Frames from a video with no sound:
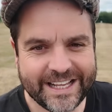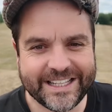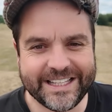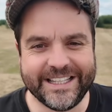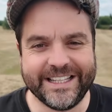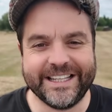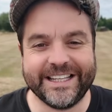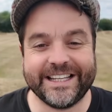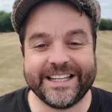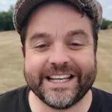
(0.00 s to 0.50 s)

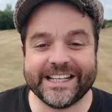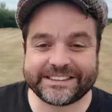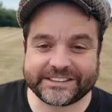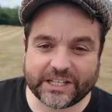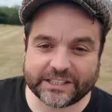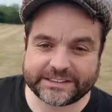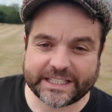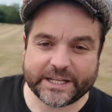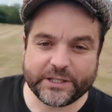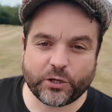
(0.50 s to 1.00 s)
Yes,
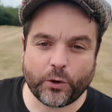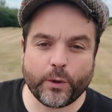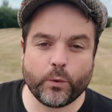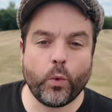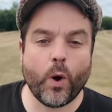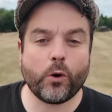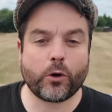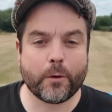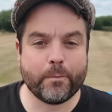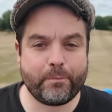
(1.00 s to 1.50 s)
guys, how you doing?
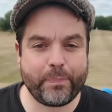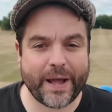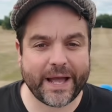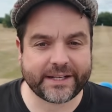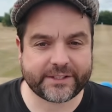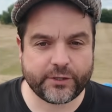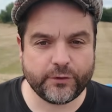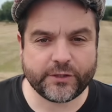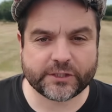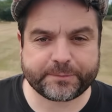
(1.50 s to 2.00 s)
Welcome
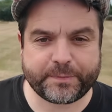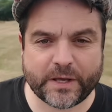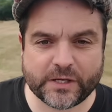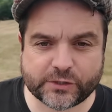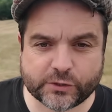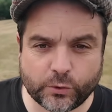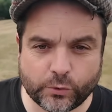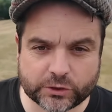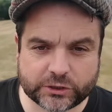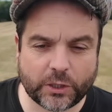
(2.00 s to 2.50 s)
back to the
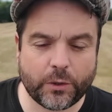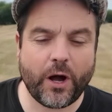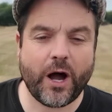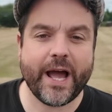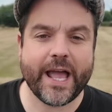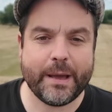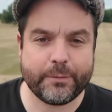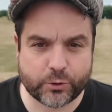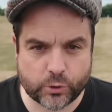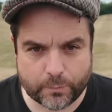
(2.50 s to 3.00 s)
Spurs Talk Show.
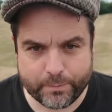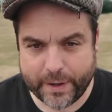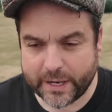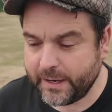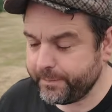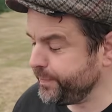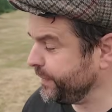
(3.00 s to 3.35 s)
I am Sean Butler.